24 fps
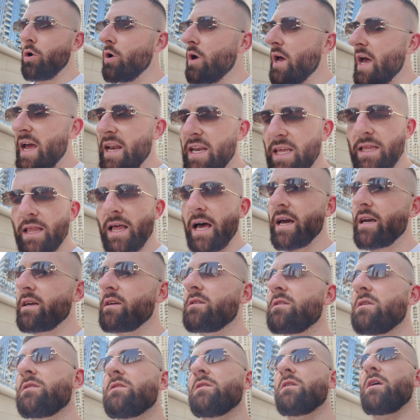Any
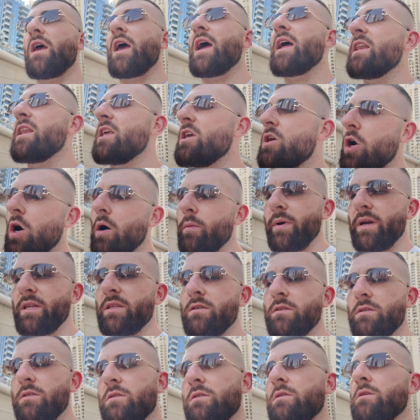likes, any
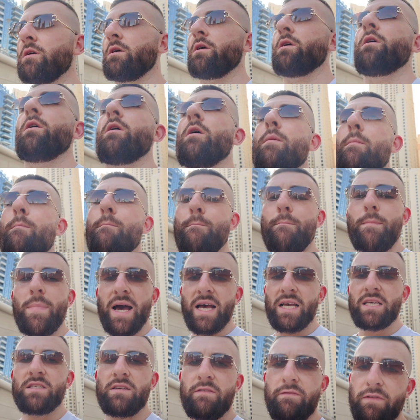comments,
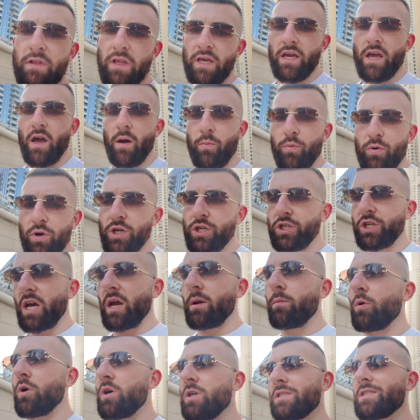massively appreciated,
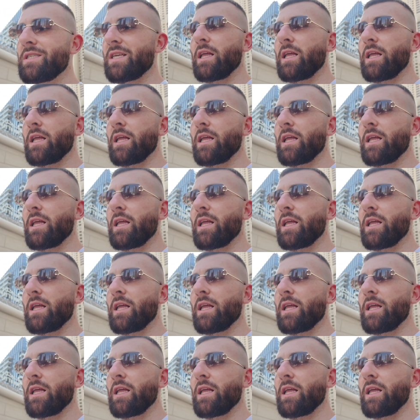boys.